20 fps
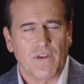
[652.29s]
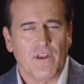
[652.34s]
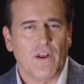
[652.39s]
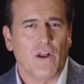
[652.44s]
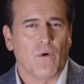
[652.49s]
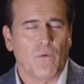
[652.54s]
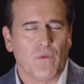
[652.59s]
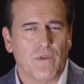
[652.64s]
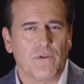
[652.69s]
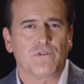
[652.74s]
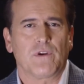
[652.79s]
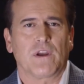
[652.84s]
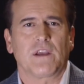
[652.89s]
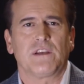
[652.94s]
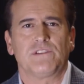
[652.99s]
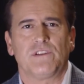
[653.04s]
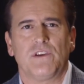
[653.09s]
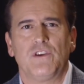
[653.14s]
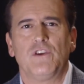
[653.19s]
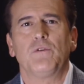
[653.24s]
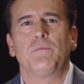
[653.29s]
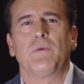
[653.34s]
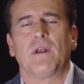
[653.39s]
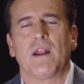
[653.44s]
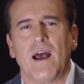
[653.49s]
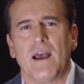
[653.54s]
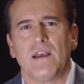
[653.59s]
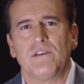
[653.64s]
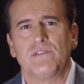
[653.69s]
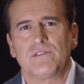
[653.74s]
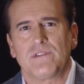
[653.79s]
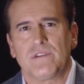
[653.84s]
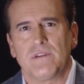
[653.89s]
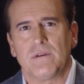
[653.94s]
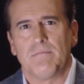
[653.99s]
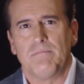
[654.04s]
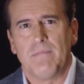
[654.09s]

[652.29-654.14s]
You know, the trick is to humanize the